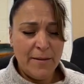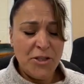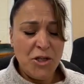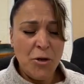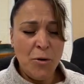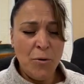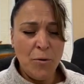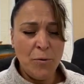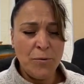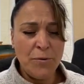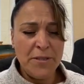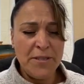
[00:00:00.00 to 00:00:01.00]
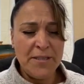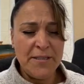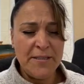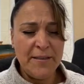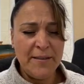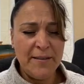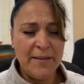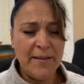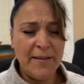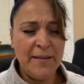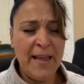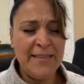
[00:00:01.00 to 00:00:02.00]
the toes,
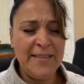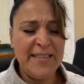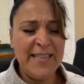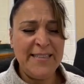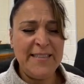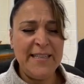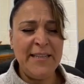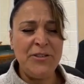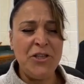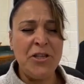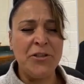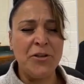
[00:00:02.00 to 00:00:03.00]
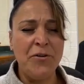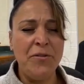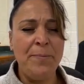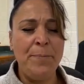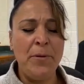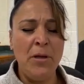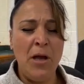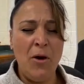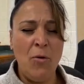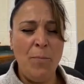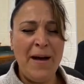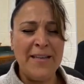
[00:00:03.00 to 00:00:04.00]
and then sensing into the earth
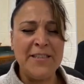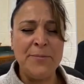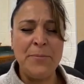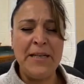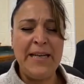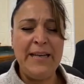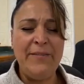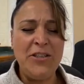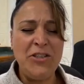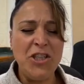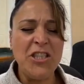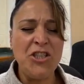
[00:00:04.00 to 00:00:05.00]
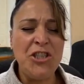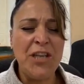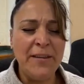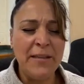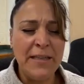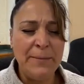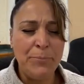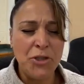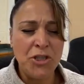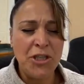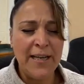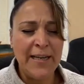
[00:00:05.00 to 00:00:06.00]
below, possibly even just gently
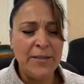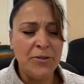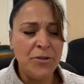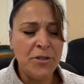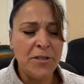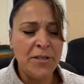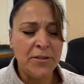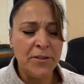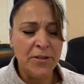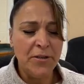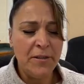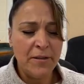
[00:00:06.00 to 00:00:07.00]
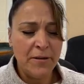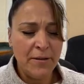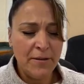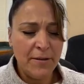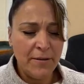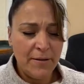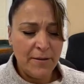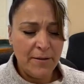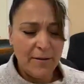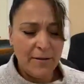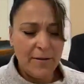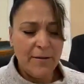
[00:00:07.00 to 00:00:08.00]
pushing into the earth,
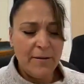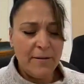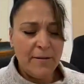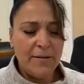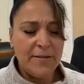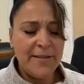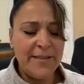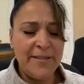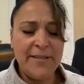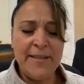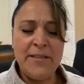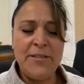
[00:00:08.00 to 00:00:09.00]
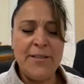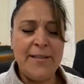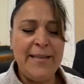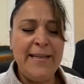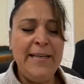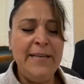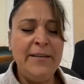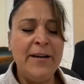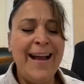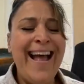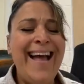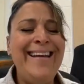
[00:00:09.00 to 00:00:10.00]
sensing into the
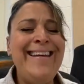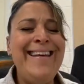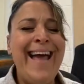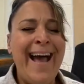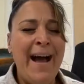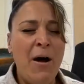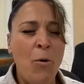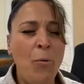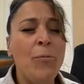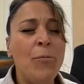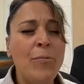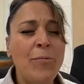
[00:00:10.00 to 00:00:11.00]
here and now.